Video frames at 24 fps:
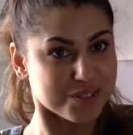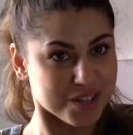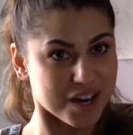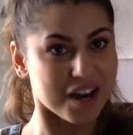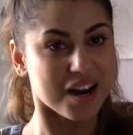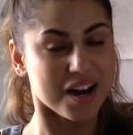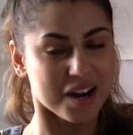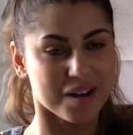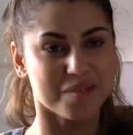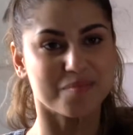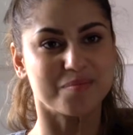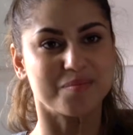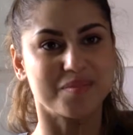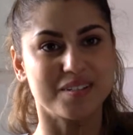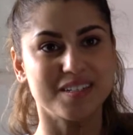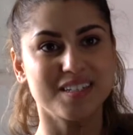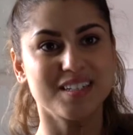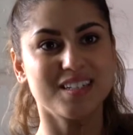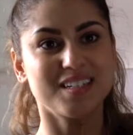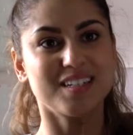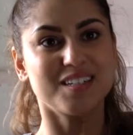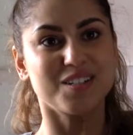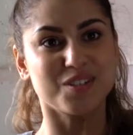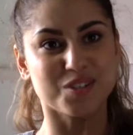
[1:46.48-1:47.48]
time.
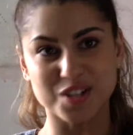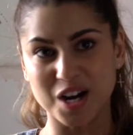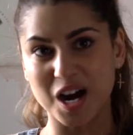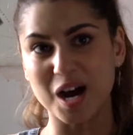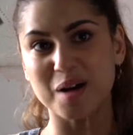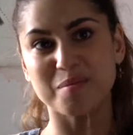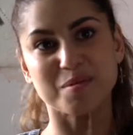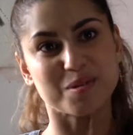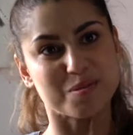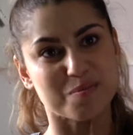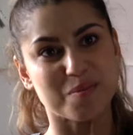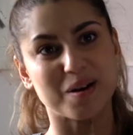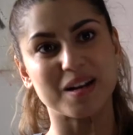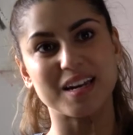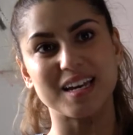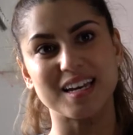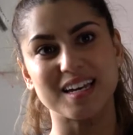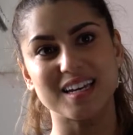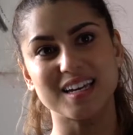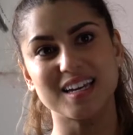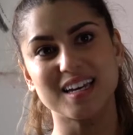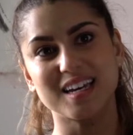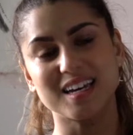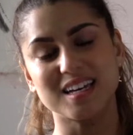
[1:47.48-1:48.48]
Your time is
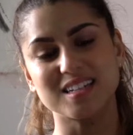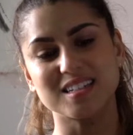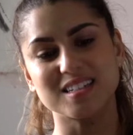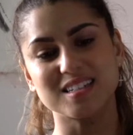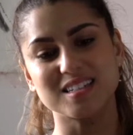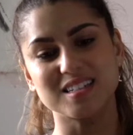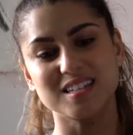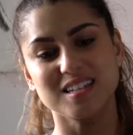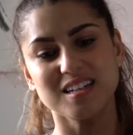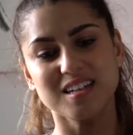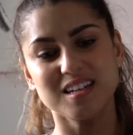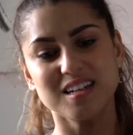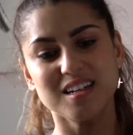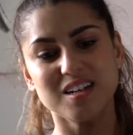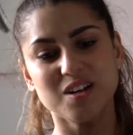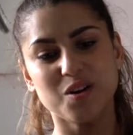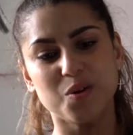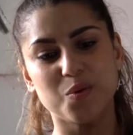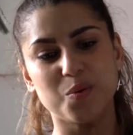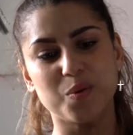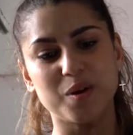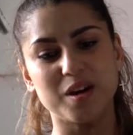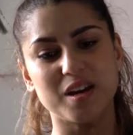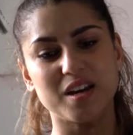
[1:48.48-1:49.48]
money. And
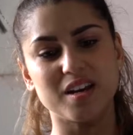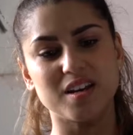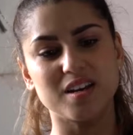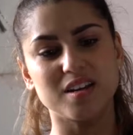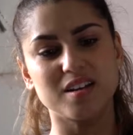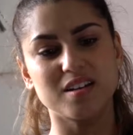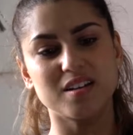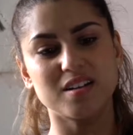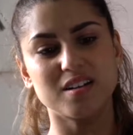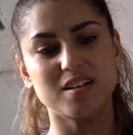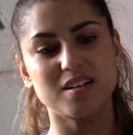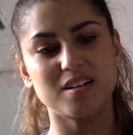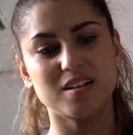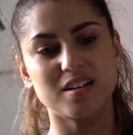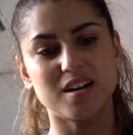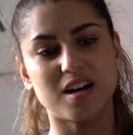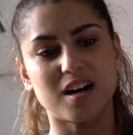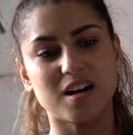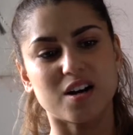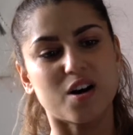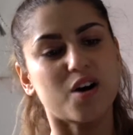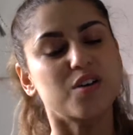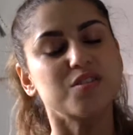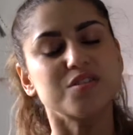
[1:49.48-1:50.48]
we
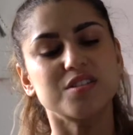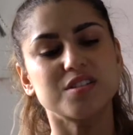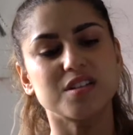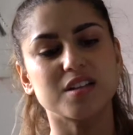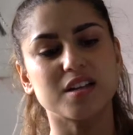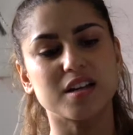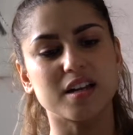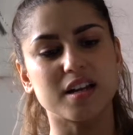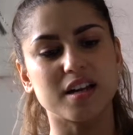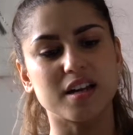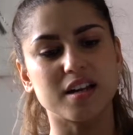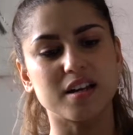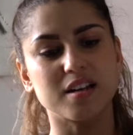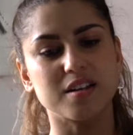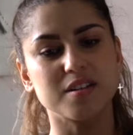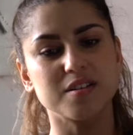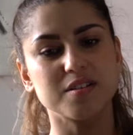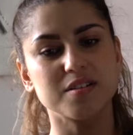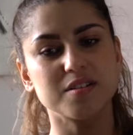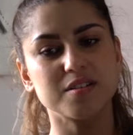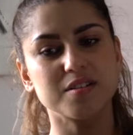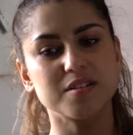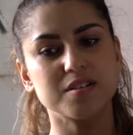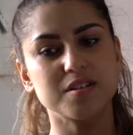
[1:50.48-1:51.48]
are constantly
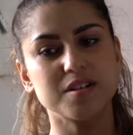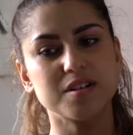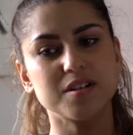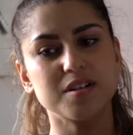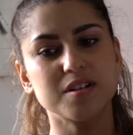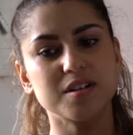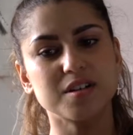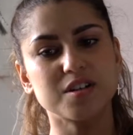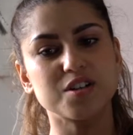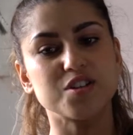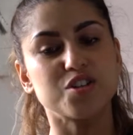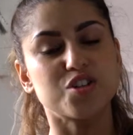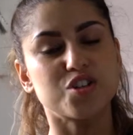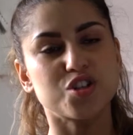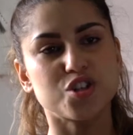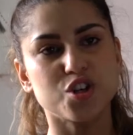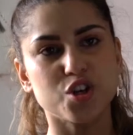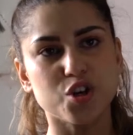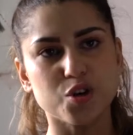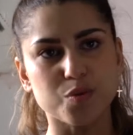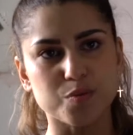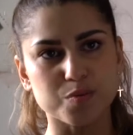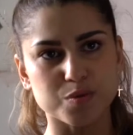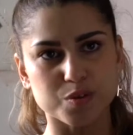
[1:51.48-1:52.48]

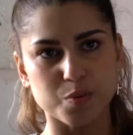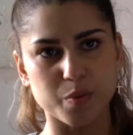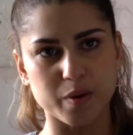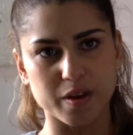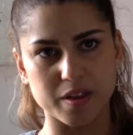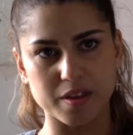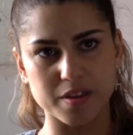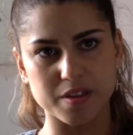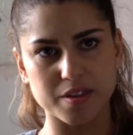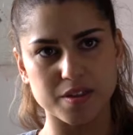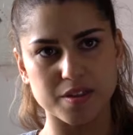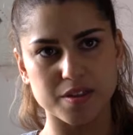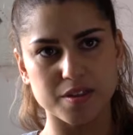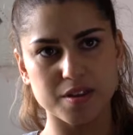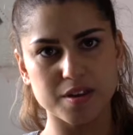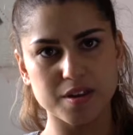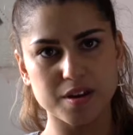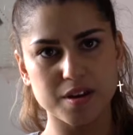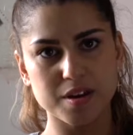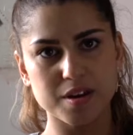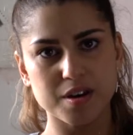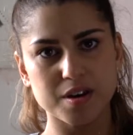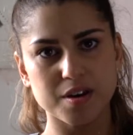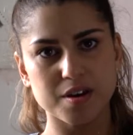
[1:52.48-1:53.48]
consumed with
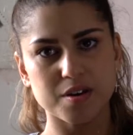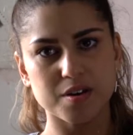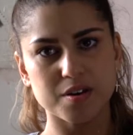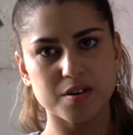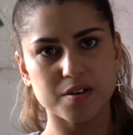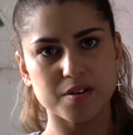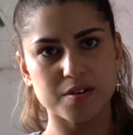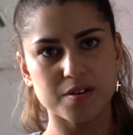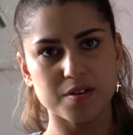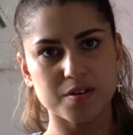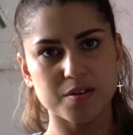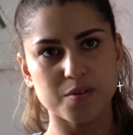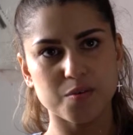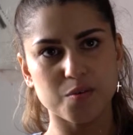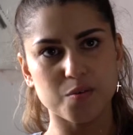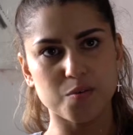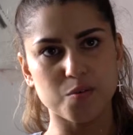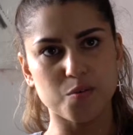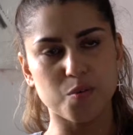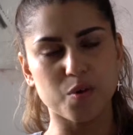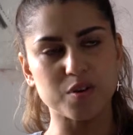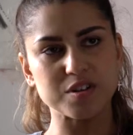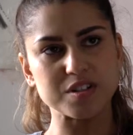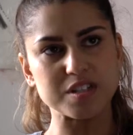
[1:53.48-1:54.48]

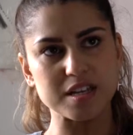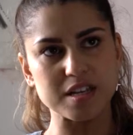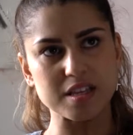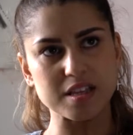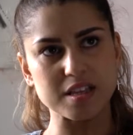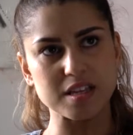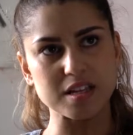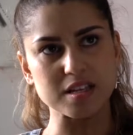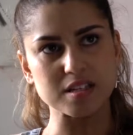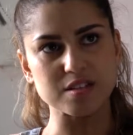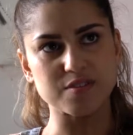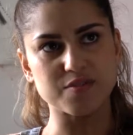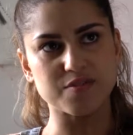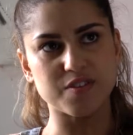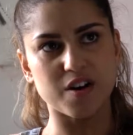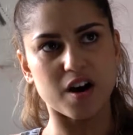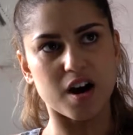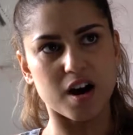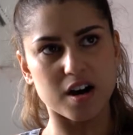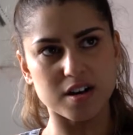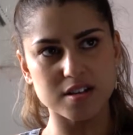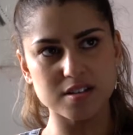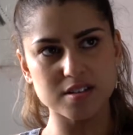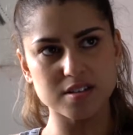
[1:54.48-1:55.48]
wanting things
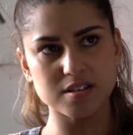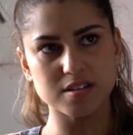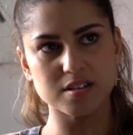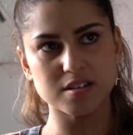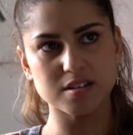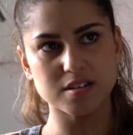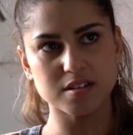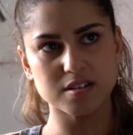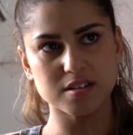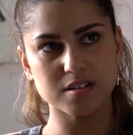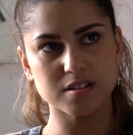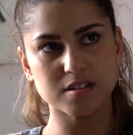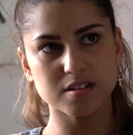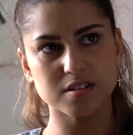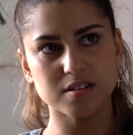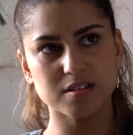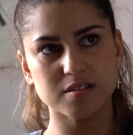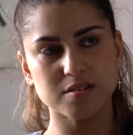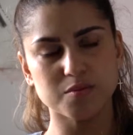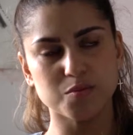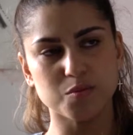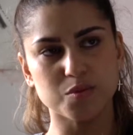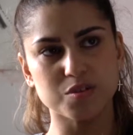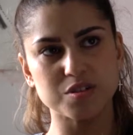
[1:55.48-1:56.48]
fast,
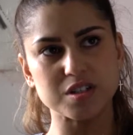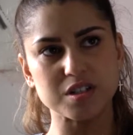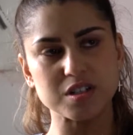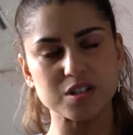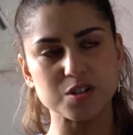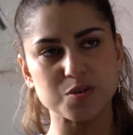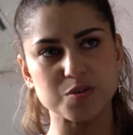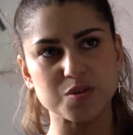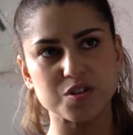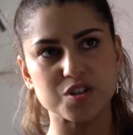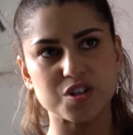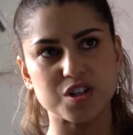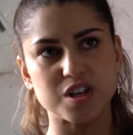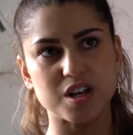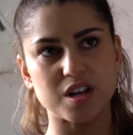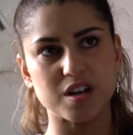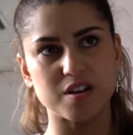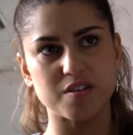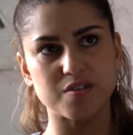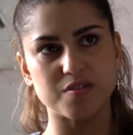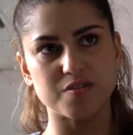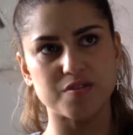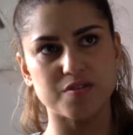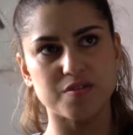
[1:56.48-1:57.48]
wanting to
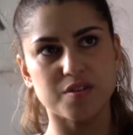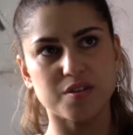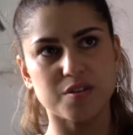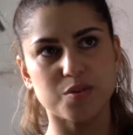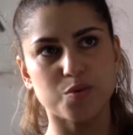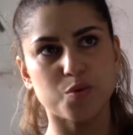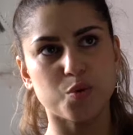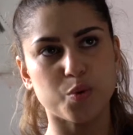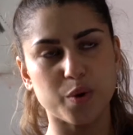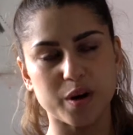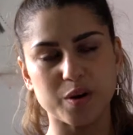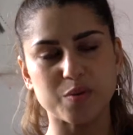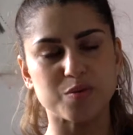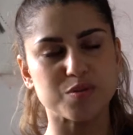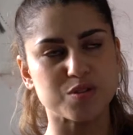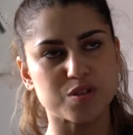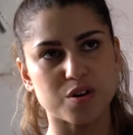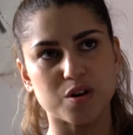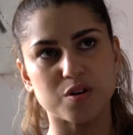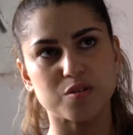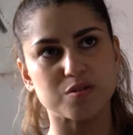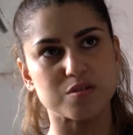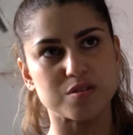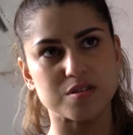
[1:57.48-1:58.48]
achieve quick
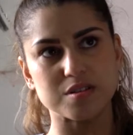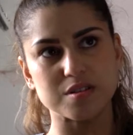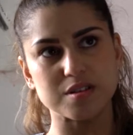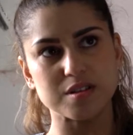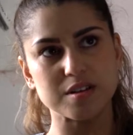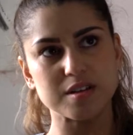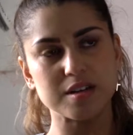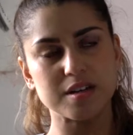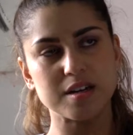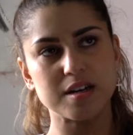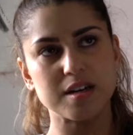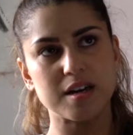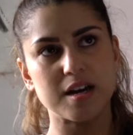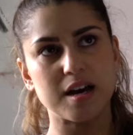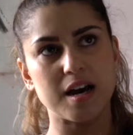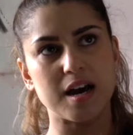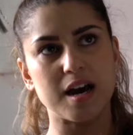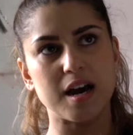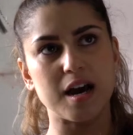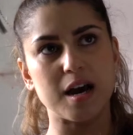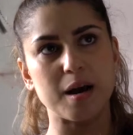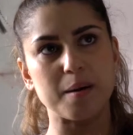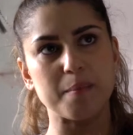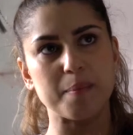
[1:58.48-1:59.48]
results,
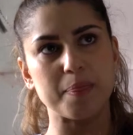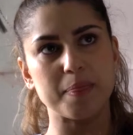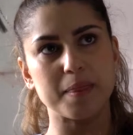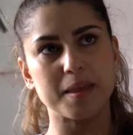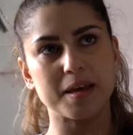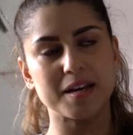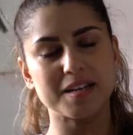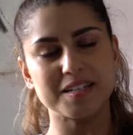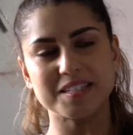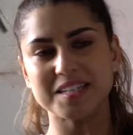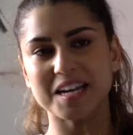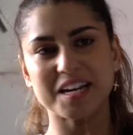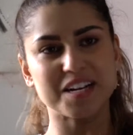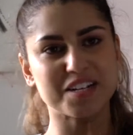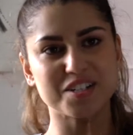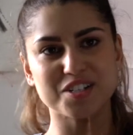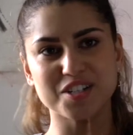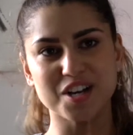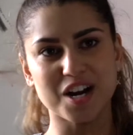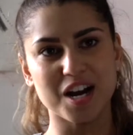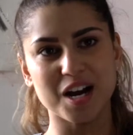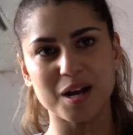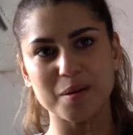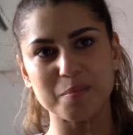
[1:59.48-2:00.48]
take a
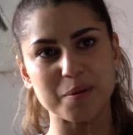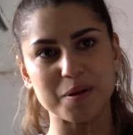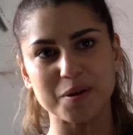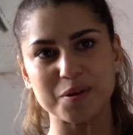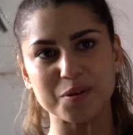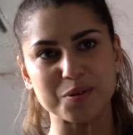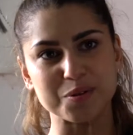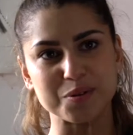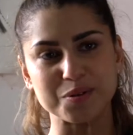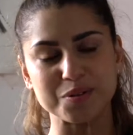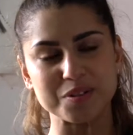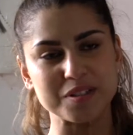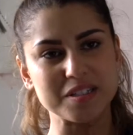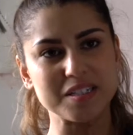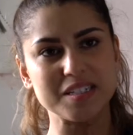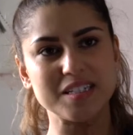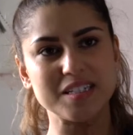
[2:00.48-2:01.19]
diet pill,